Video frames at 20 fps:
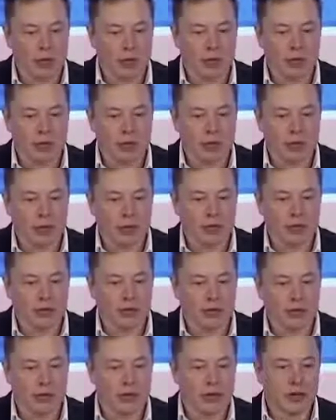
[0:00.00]

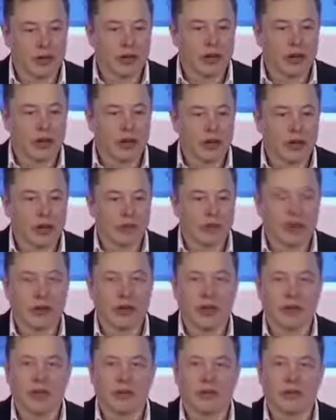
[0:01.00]
automobiles,
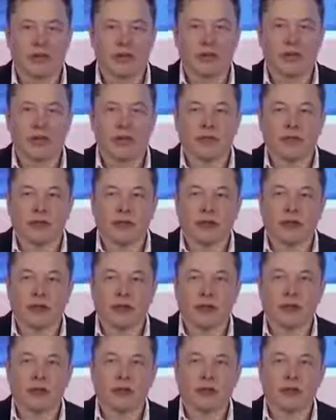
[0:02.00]
and then
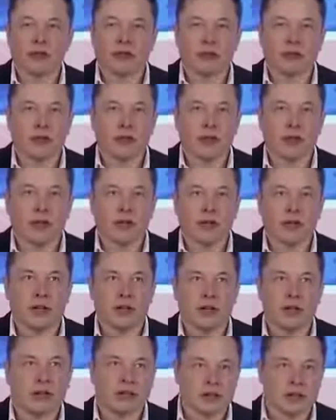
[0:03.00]
there needs to
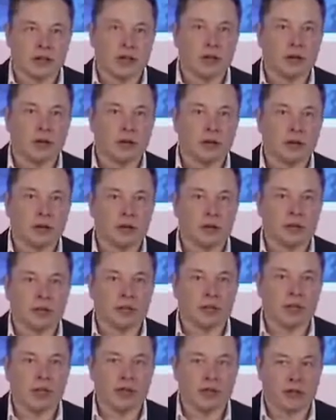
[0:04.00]
be a sustainable
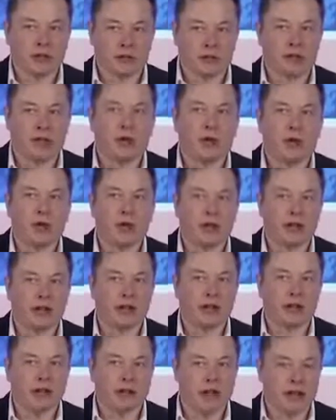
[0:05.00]
means of
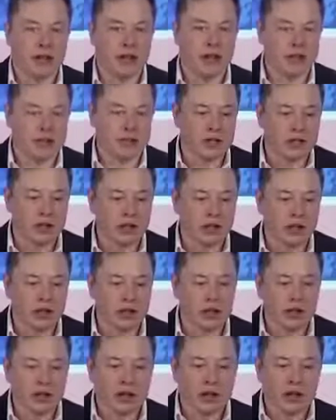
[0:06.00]
generating that energy,
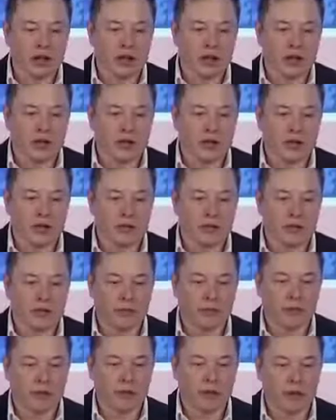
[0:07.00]

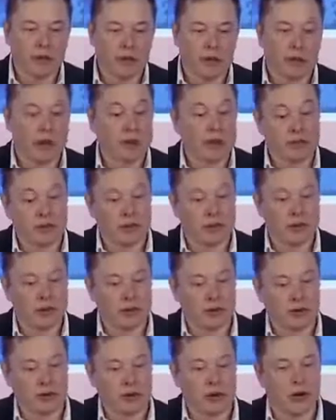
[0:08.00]
of which
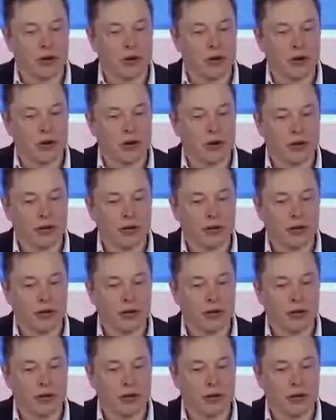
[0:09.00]
solar is one,